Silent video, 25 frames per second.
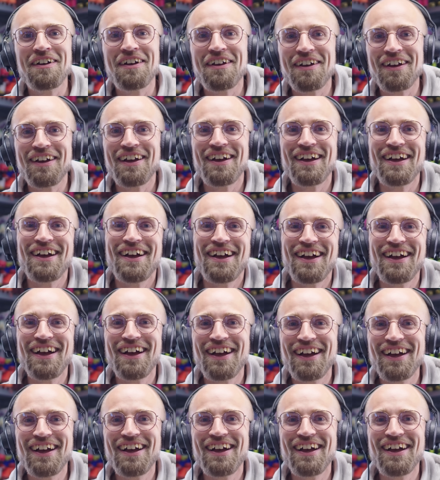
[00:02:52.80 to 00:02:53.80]

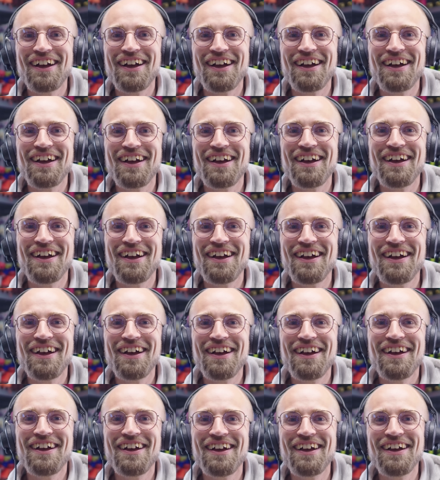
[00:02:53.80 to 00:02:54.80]

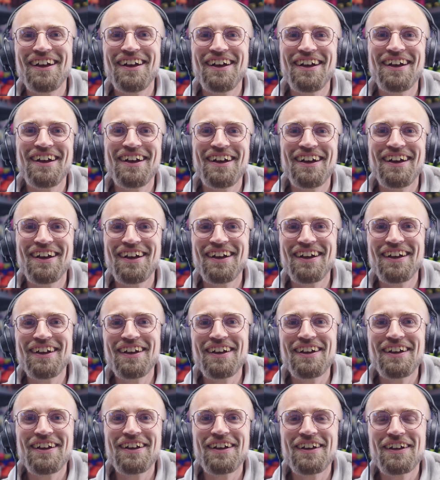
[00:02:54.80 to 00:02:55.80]

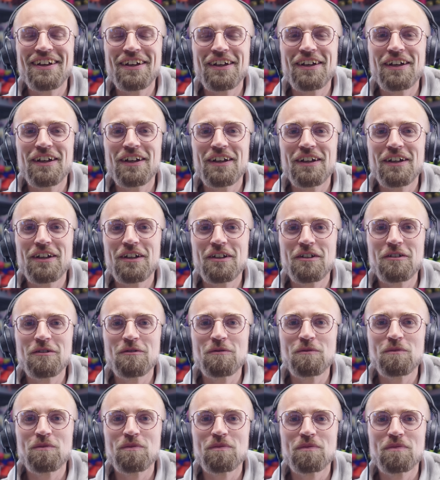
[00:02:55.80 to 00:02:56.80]

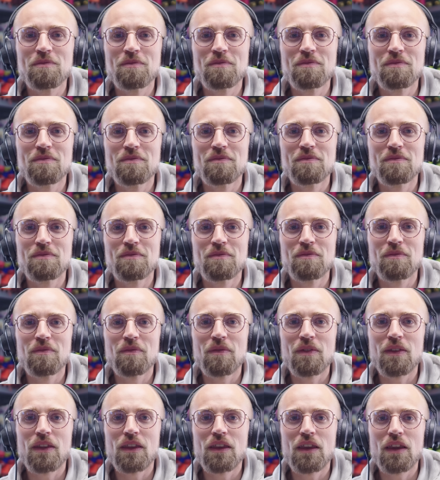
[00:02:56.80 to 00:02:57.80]

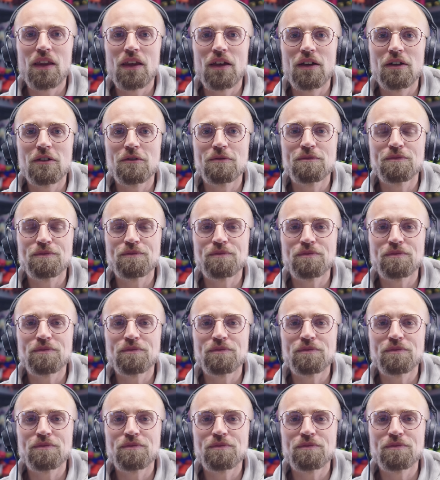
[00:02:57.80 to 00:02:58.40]
No words are spoken by the person on screen.